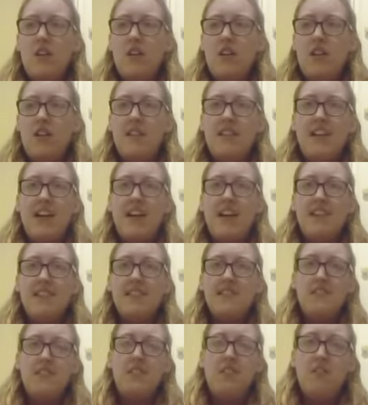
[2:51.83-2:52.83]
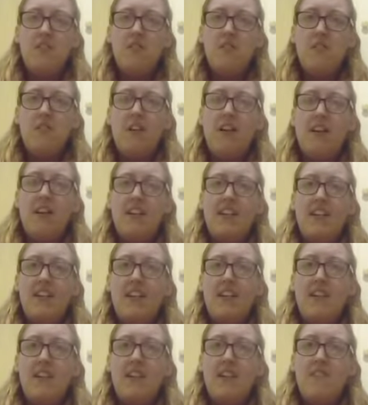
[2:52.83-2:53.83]
like do I
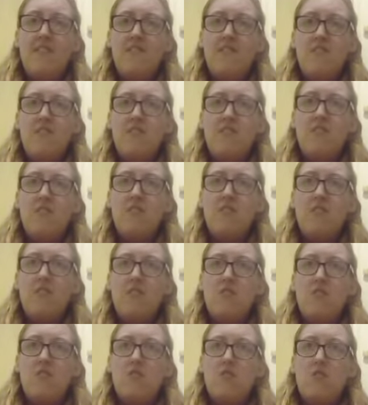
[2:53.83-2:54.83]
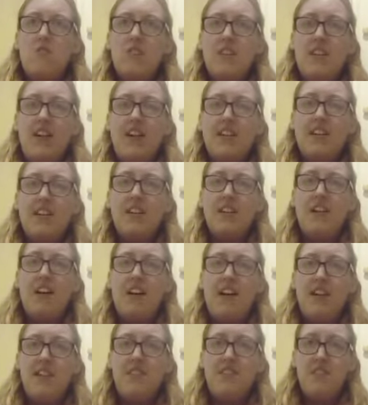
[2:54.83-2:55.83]
if you like
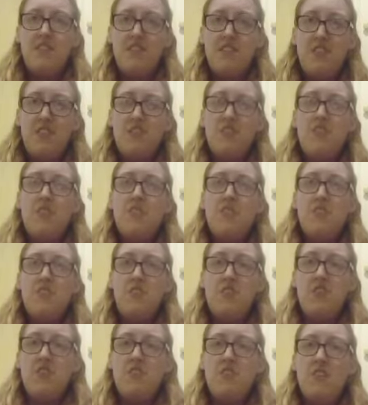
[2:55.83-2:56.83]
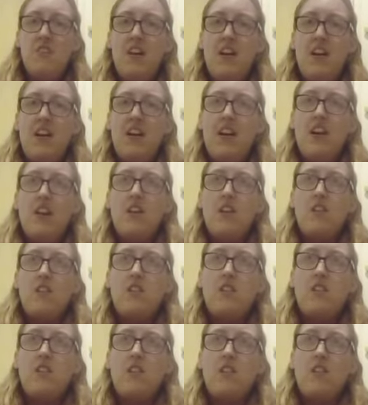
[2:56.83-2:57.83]
I do
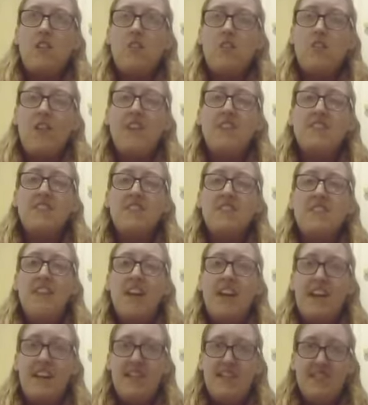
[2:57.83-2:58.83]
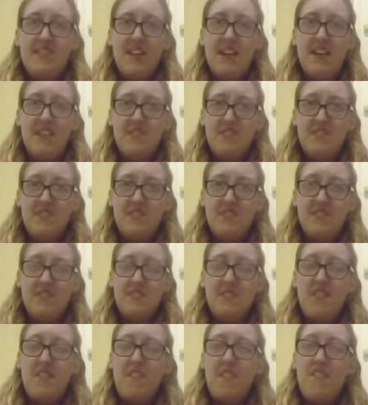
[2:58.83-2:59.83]
question and answer
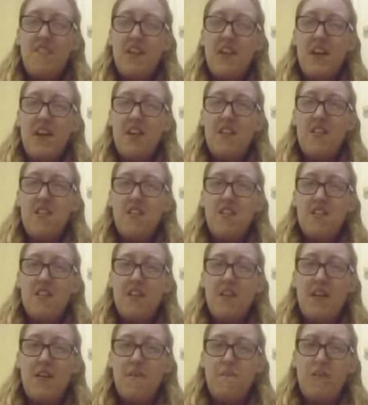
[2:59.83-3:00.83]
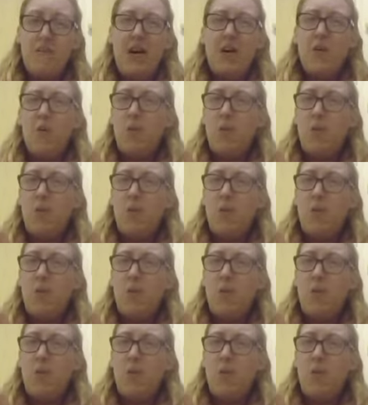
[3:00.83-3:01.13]
video about